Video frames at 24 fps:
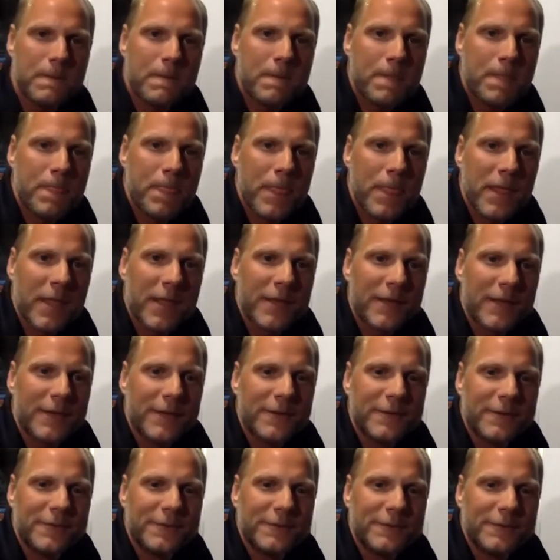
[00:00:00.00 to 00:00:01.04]

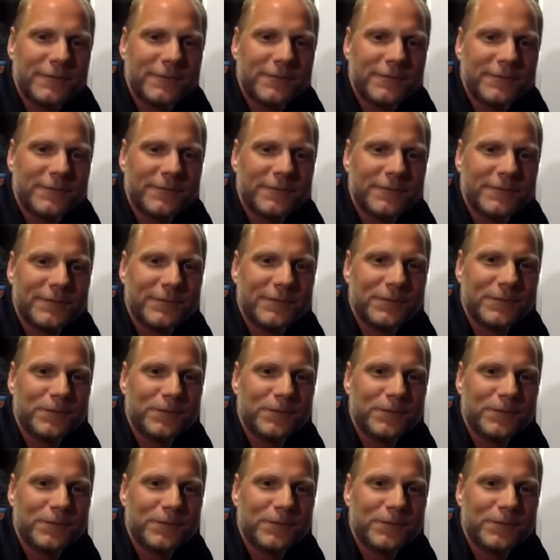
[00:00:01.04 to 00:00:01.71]
No one is speaking in this clip.